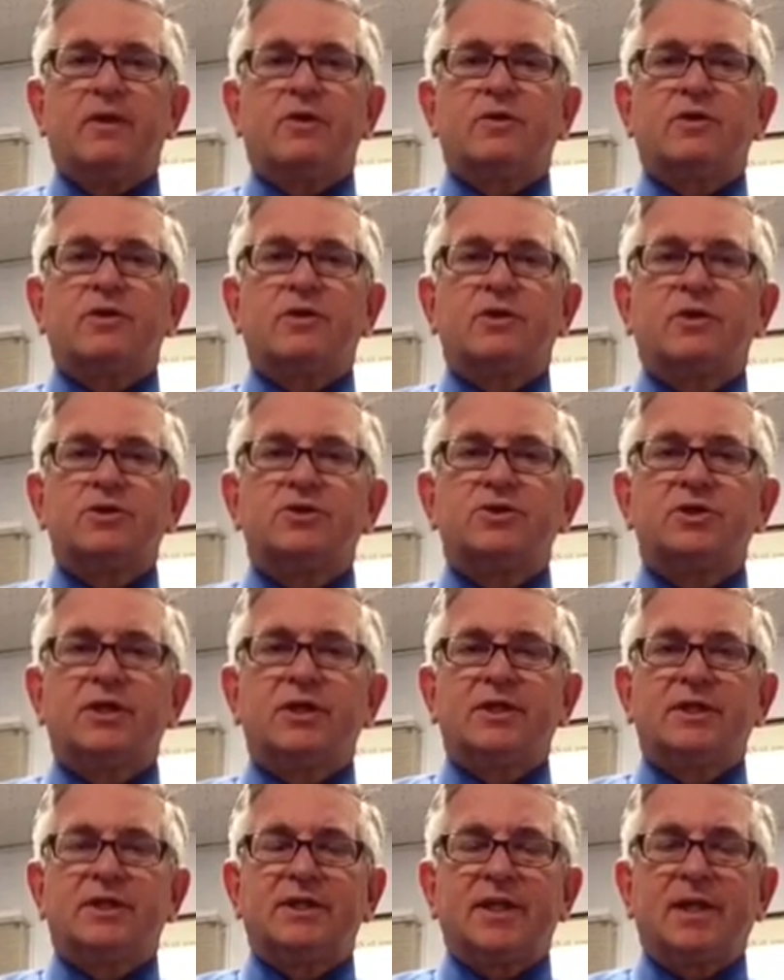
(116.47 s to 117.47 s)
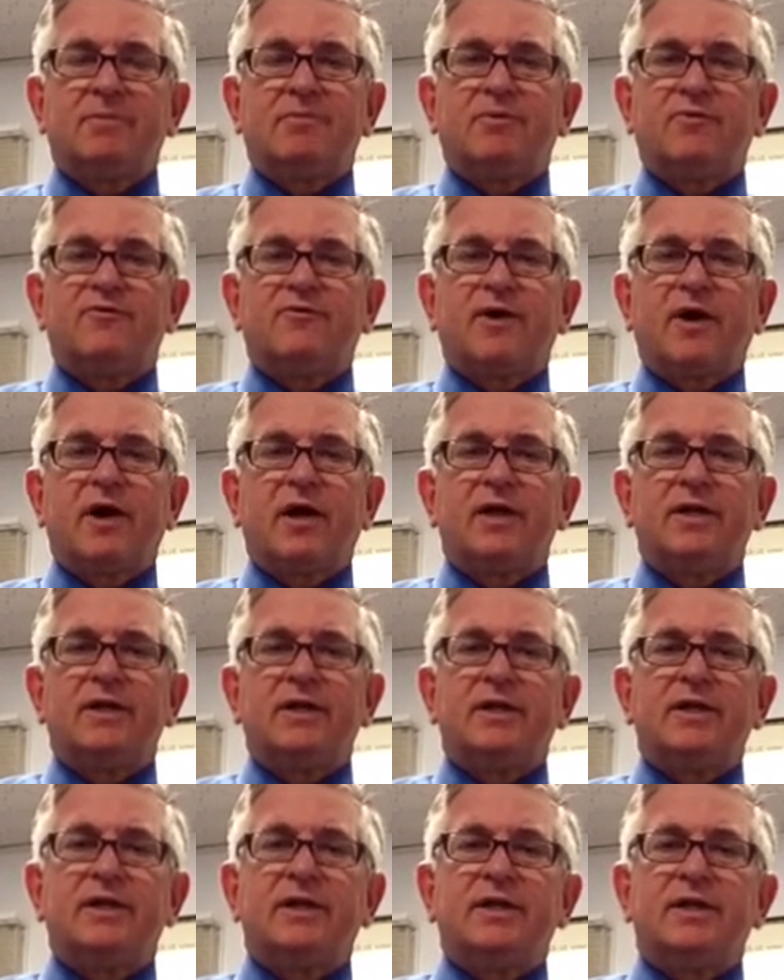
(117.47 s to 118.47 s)
The cushioning that they provide
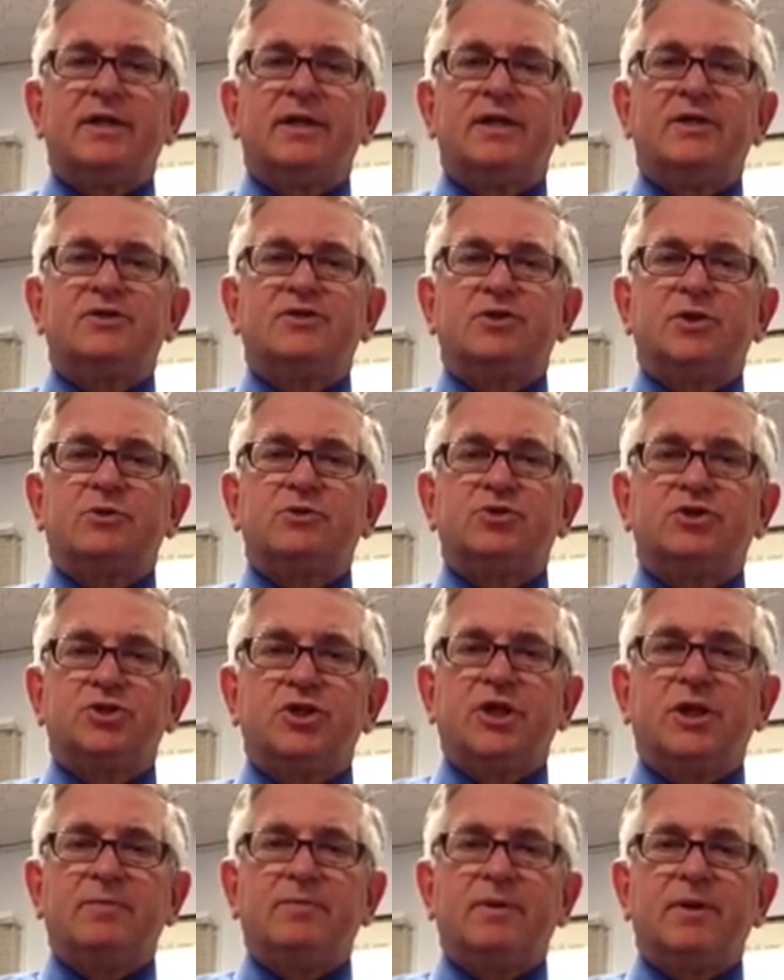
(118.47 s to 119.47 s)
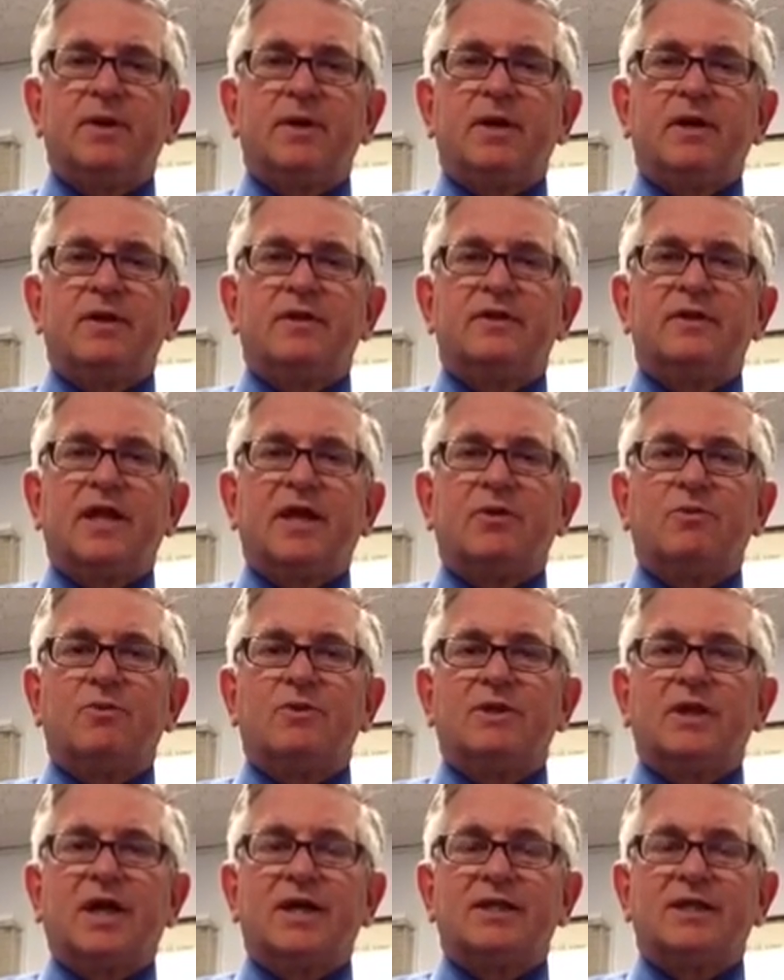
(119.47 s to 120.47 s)
is so cheap that it
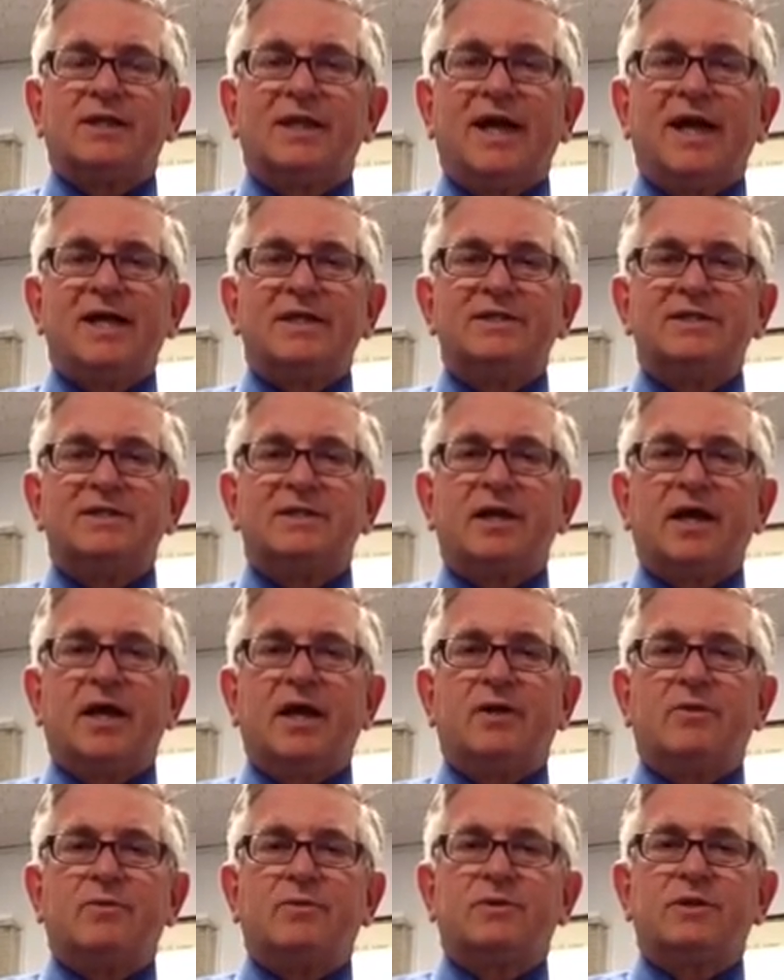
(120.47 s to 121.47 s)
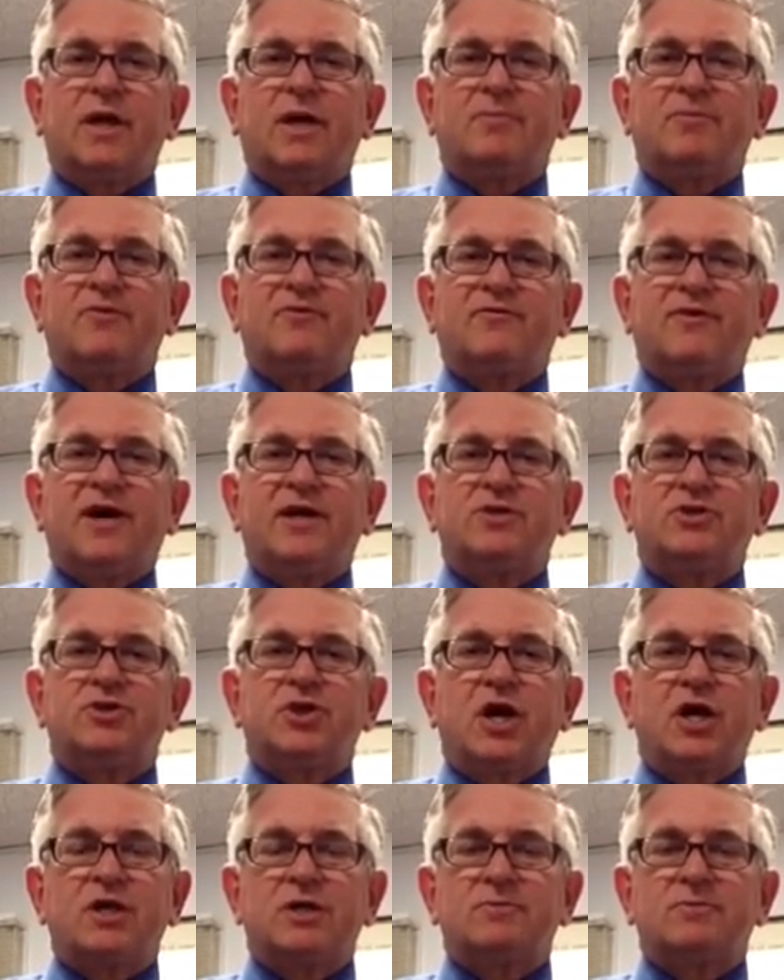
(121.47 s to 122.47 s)
will not last, and it will not provide shock